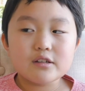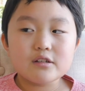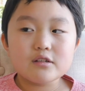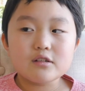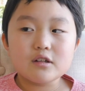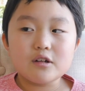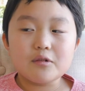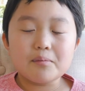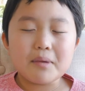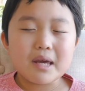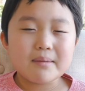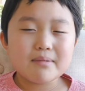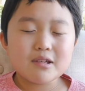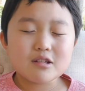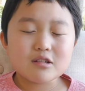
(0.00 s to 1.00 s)
so
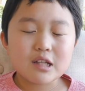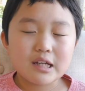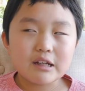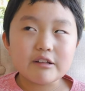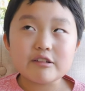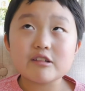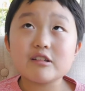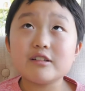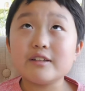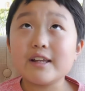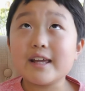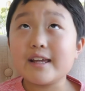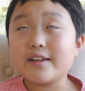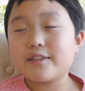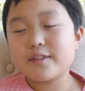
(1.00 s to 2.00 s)
maybe it's like a
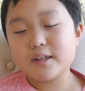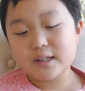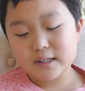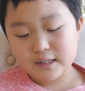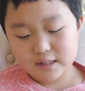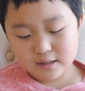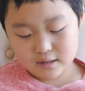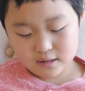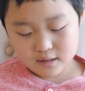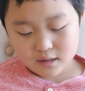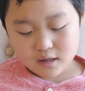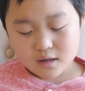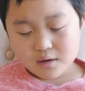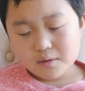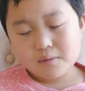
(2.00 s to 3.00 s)
snake thingy?
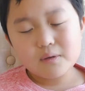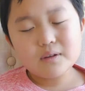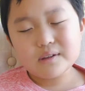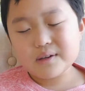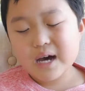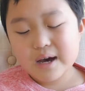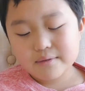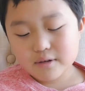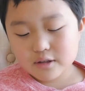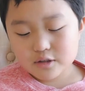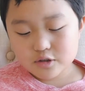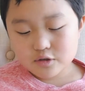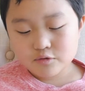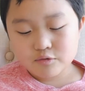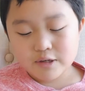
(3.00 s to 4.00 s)
Well, how did
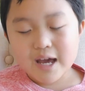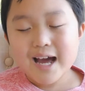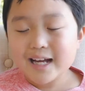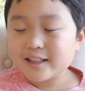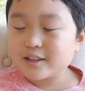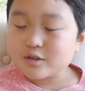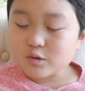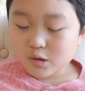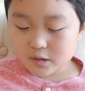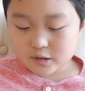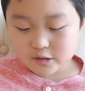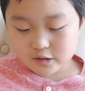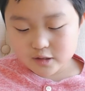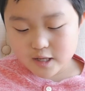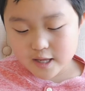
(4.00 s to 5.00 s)
you react towards
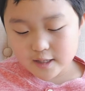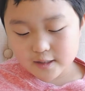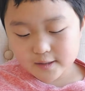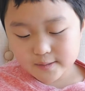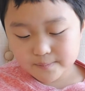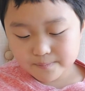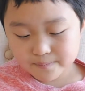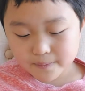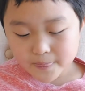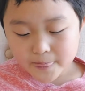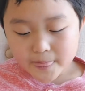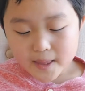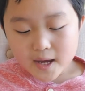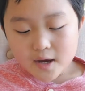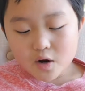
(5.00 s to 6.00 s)
snake?
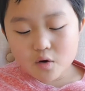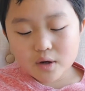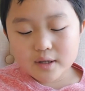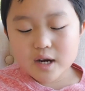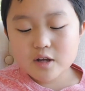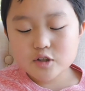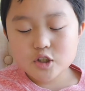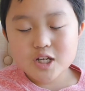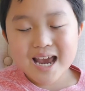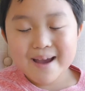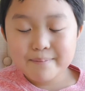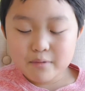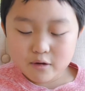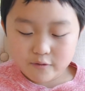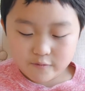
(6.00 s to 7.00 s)
Okay, now
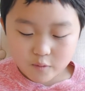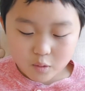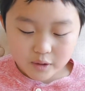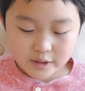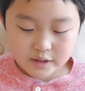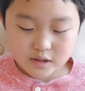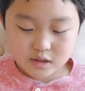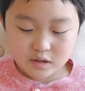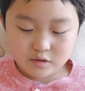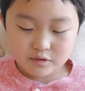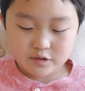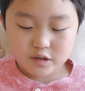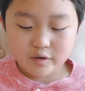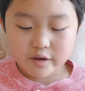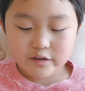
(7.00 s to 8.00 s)
chapter 42.
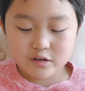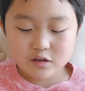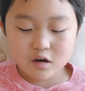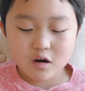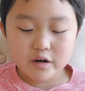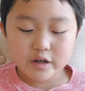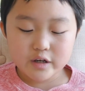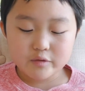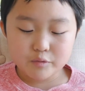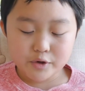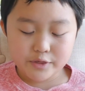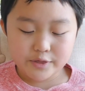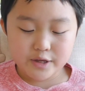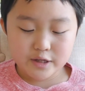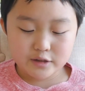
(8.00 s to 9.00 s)
So it started
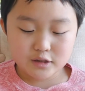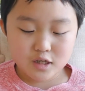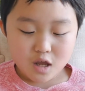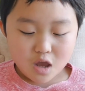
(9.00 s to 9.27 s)
with this.